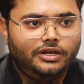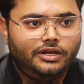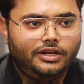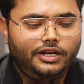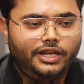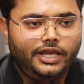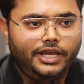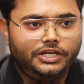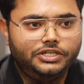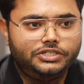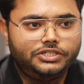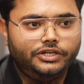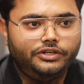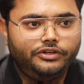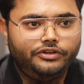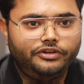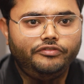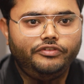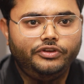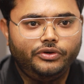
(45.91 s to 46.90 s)

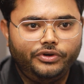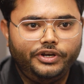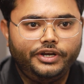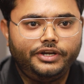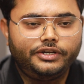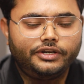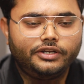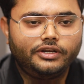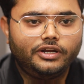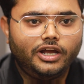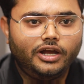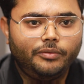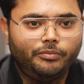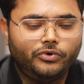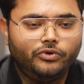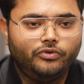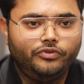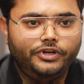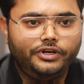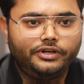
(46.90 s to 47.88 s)
LangChain reviewed it,
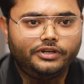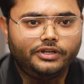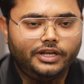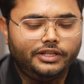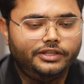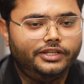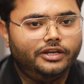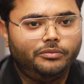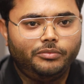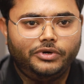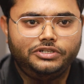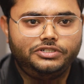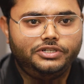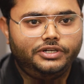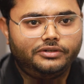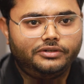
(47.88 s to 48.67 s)
approved it, and then merged